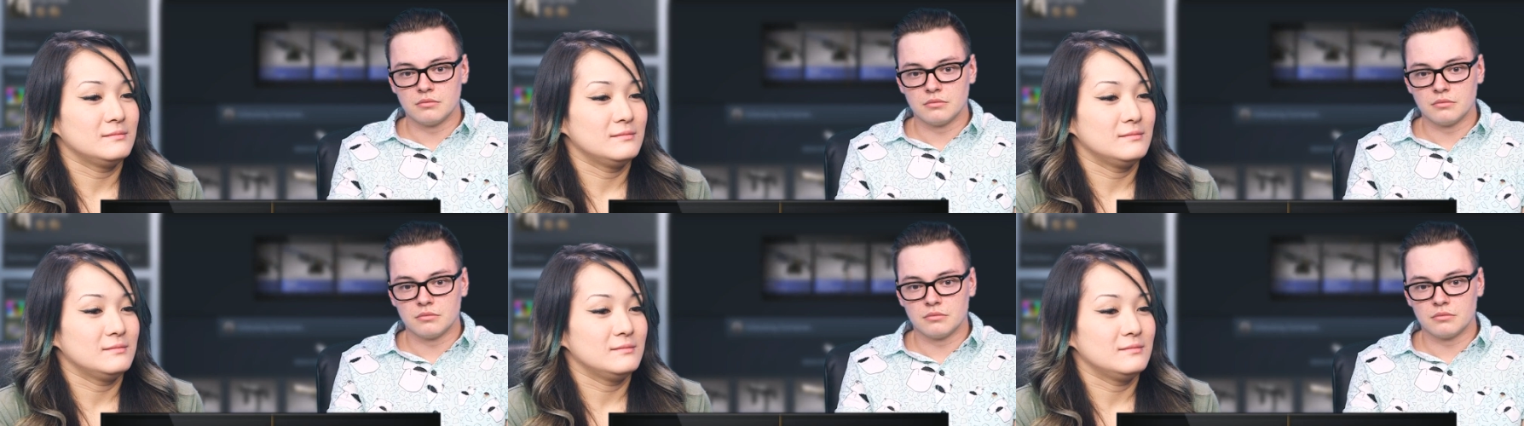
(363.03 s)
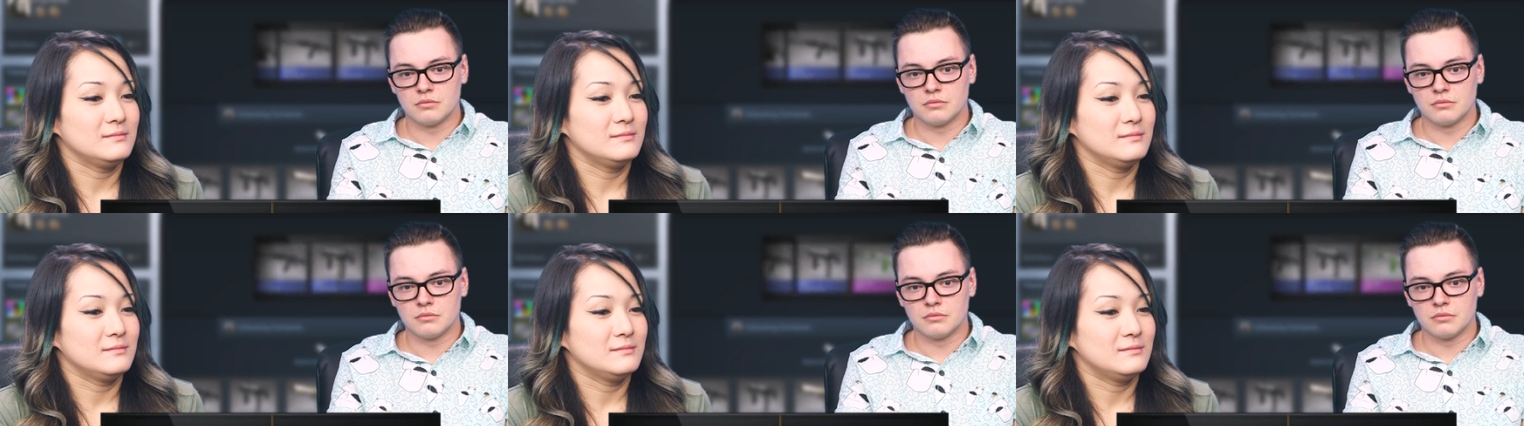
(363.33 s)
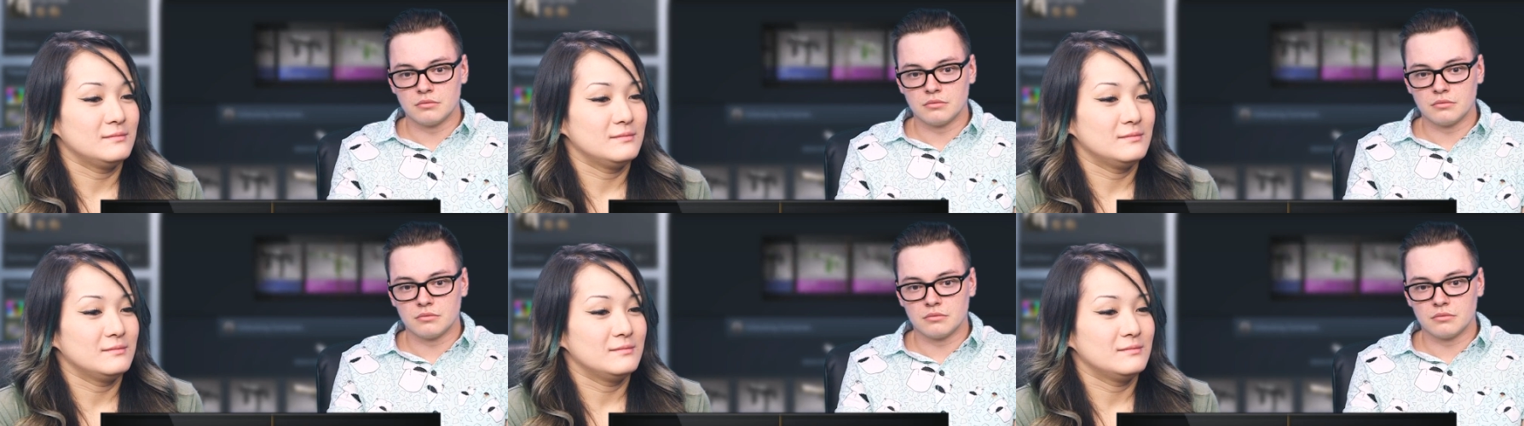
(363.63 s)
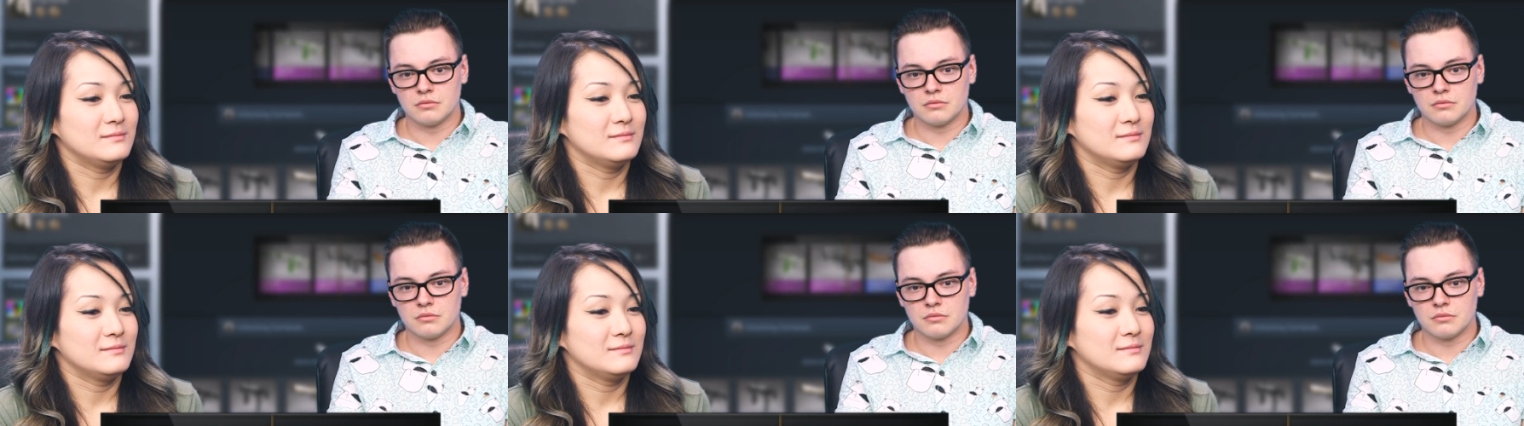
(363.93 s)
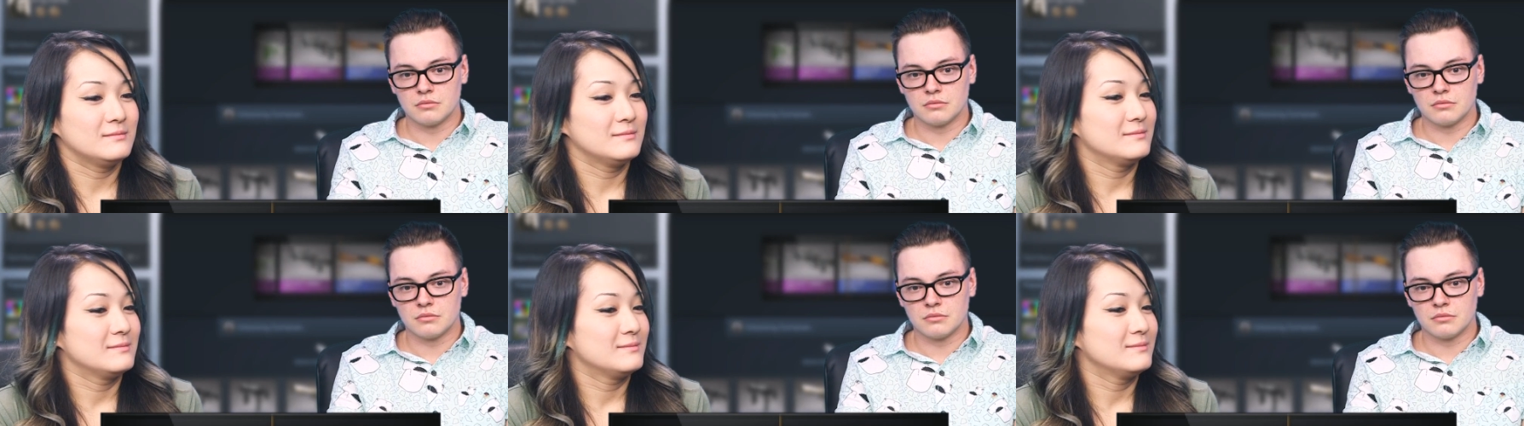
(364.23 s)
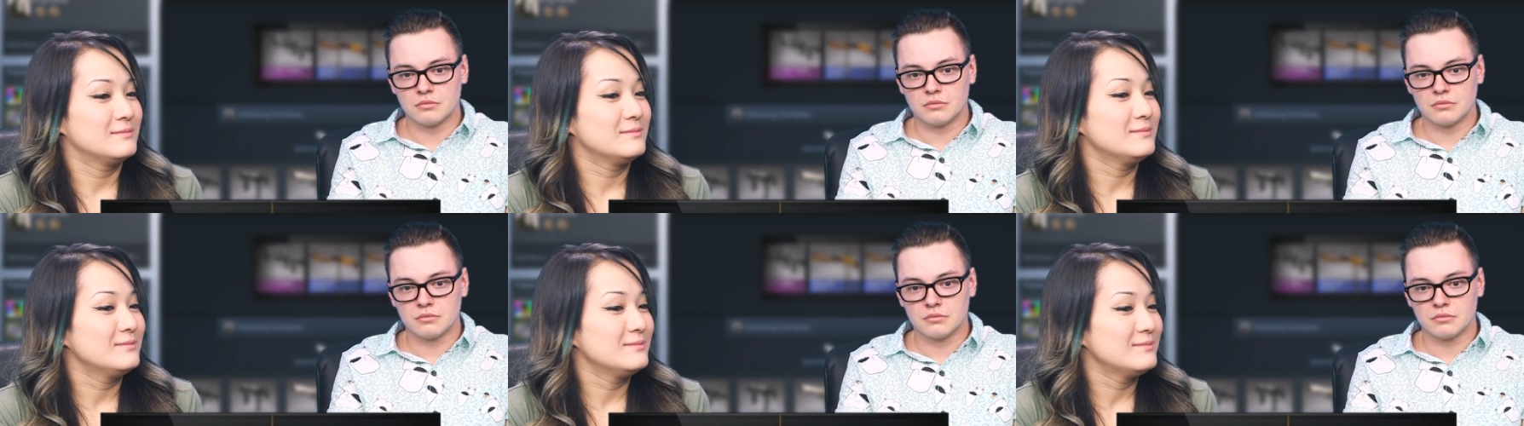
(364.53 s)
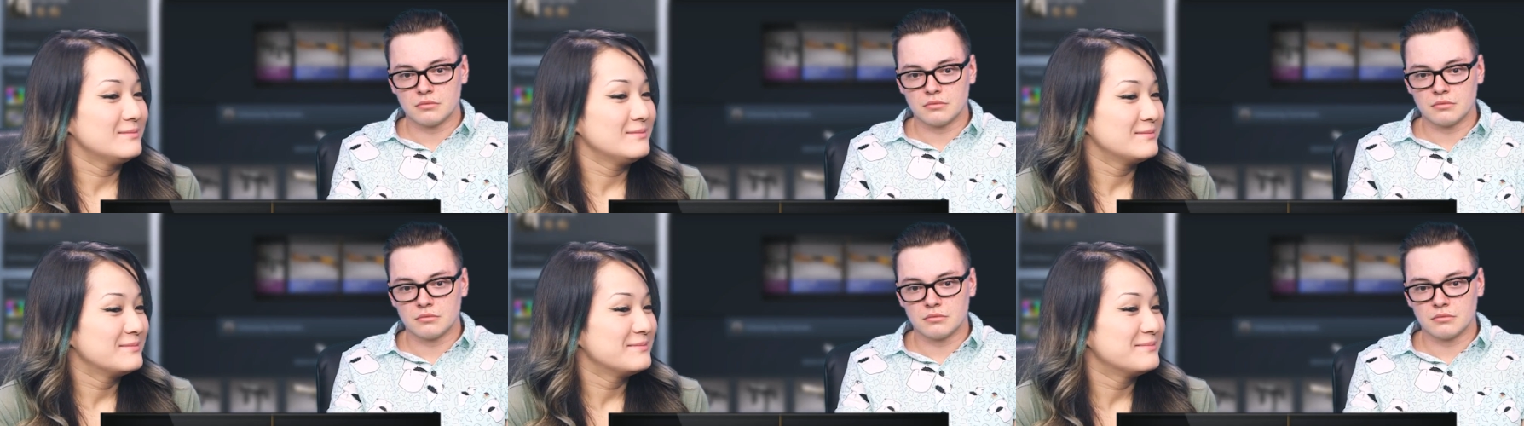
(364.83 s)

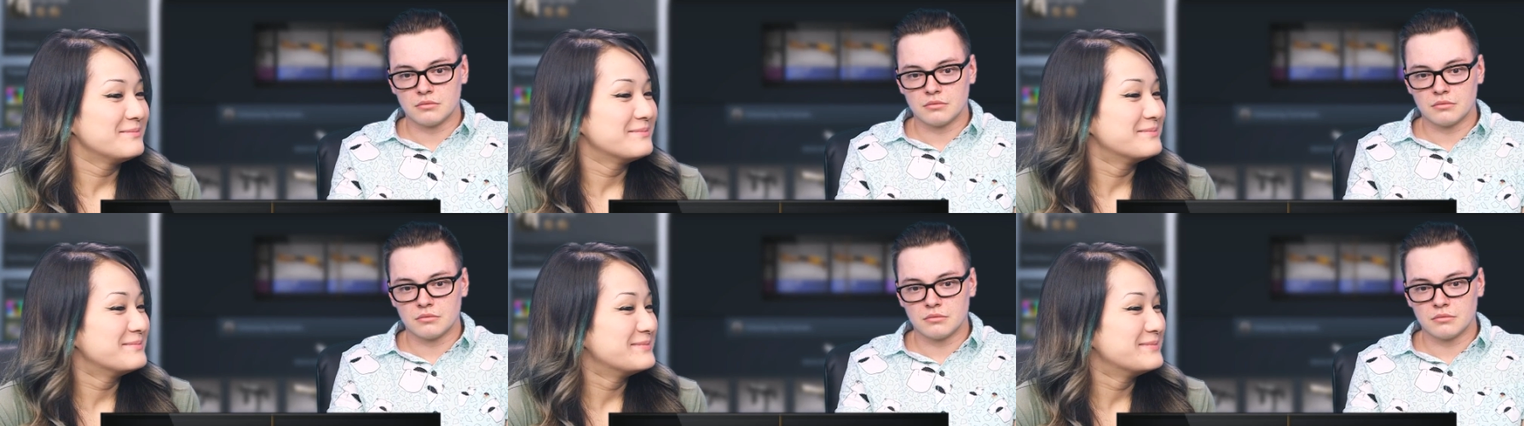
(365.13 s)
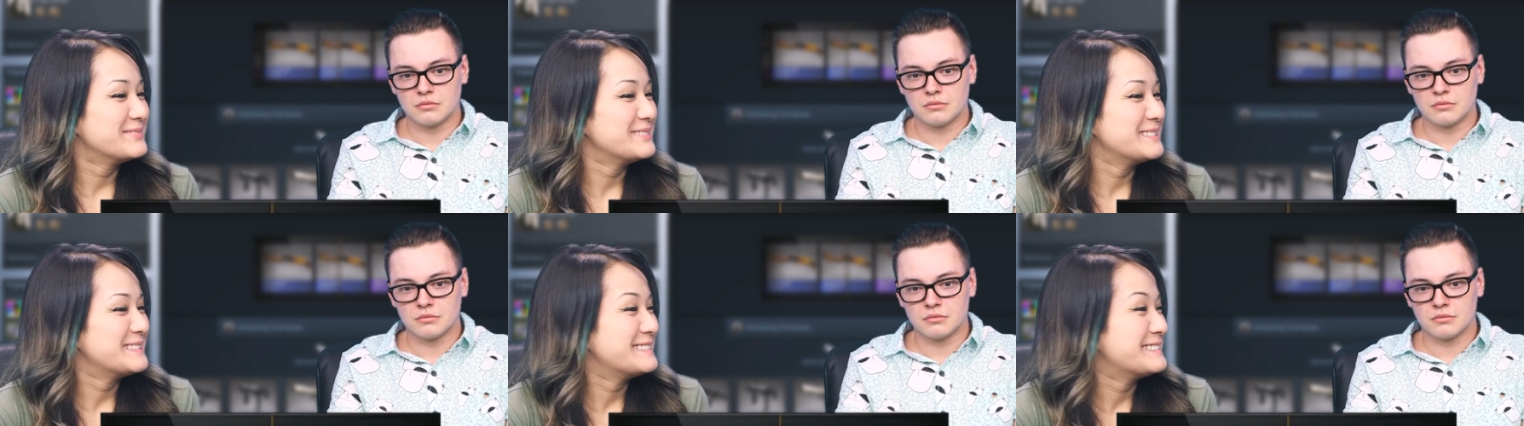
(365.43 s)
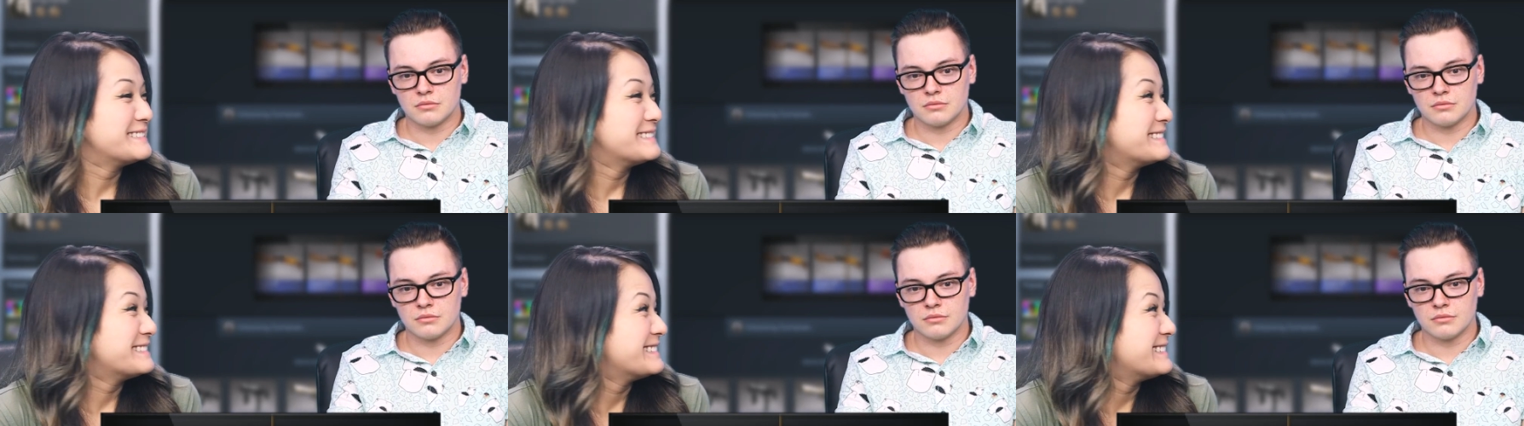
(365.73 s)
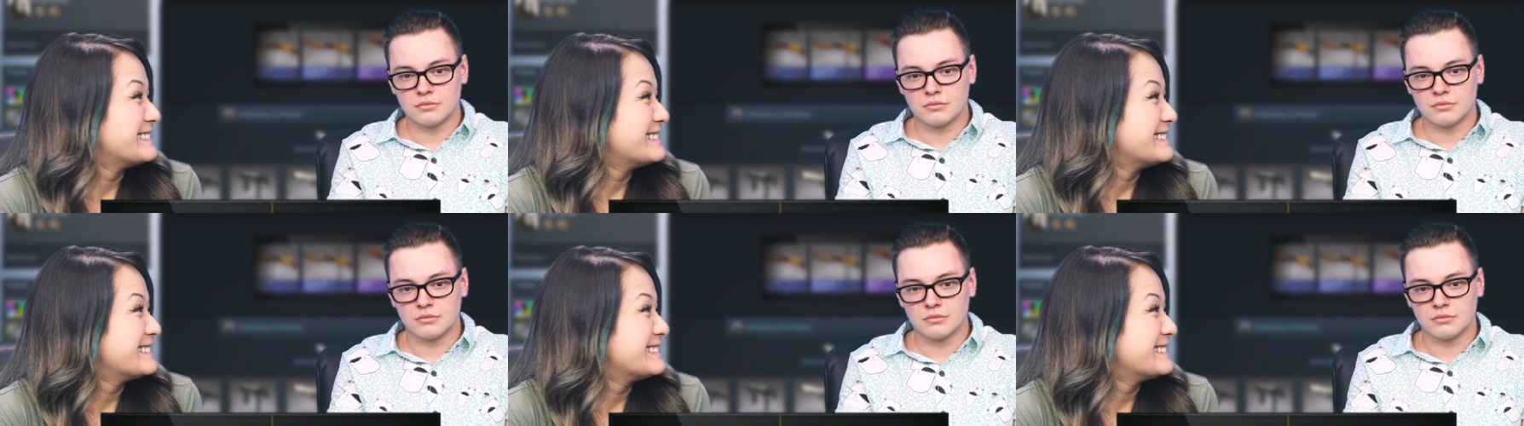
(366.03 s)
No one is speaking in this clip.